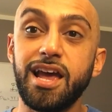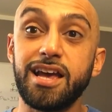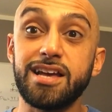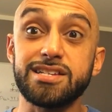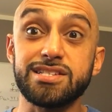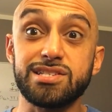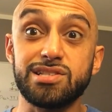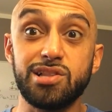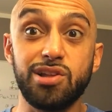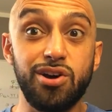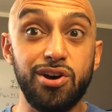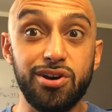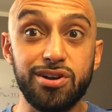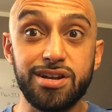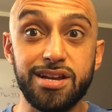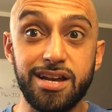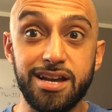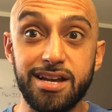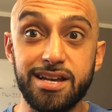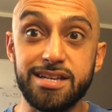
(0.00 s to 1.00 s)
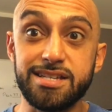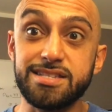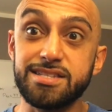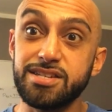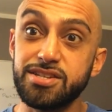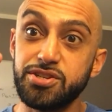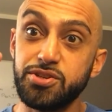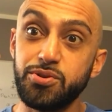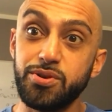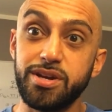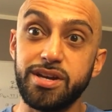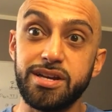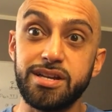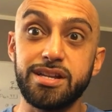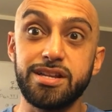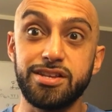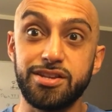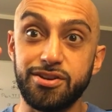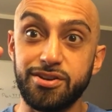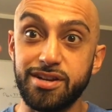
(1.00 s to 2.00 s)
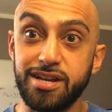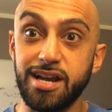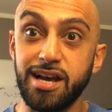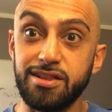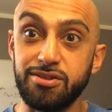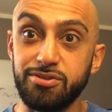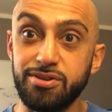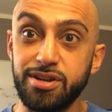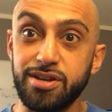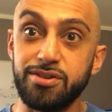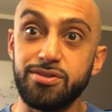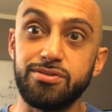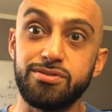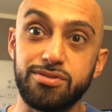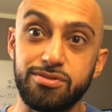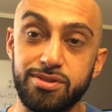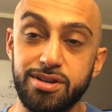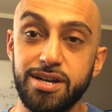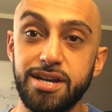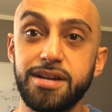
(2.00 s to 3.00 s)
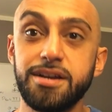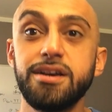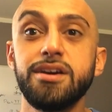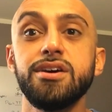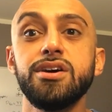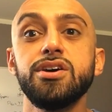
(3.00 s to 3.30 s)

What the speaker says: as long as you hit your calorie goal, okay?